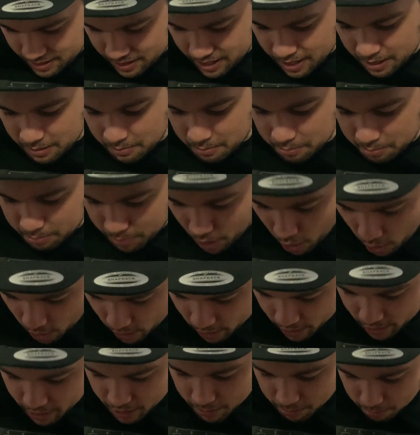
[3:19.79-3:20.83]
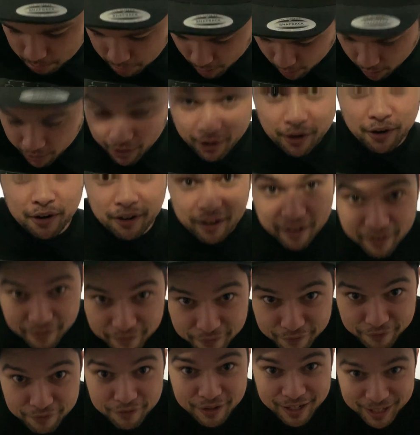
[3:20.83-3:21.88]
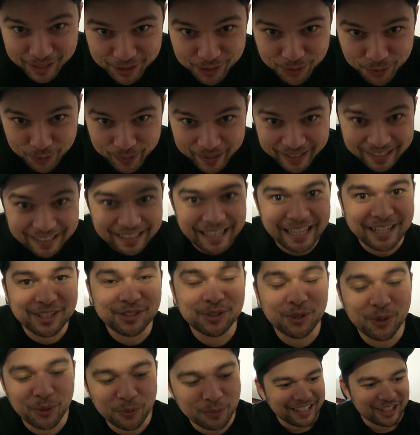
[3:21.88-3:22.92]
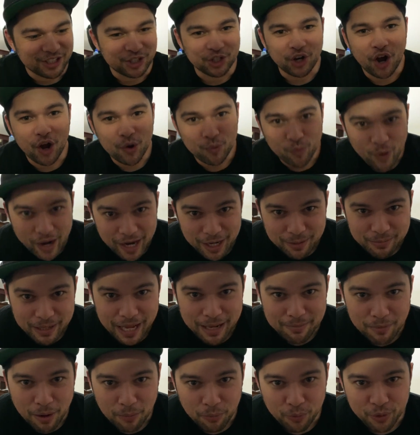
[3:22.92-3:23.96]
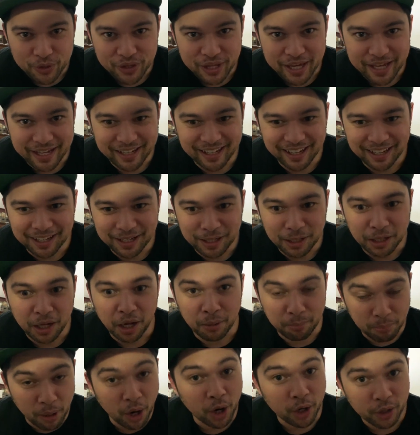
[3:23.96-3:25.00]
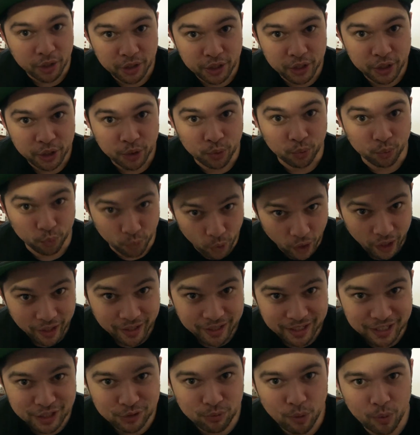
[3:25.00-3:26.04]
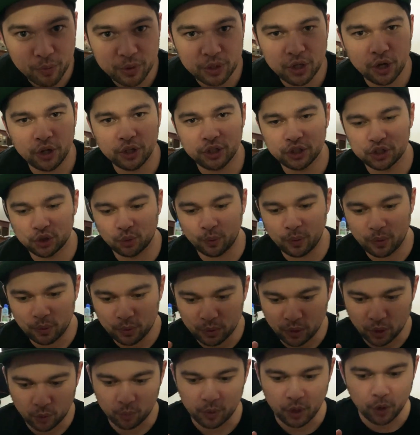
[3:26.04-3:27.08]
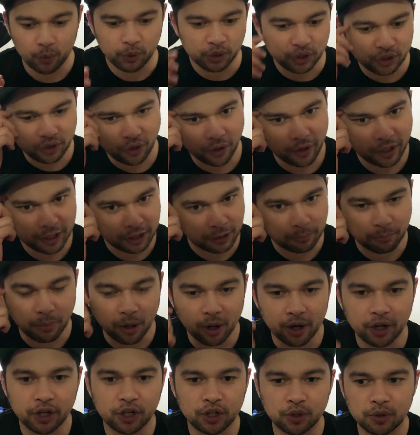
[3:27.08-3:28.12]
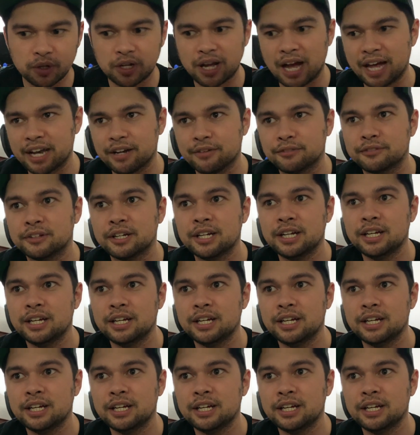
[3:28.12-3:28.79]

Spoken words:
then park, bunker, victory. Like, so John Wainum came up with a park run, is what we call it, so we always start at the park, kind of,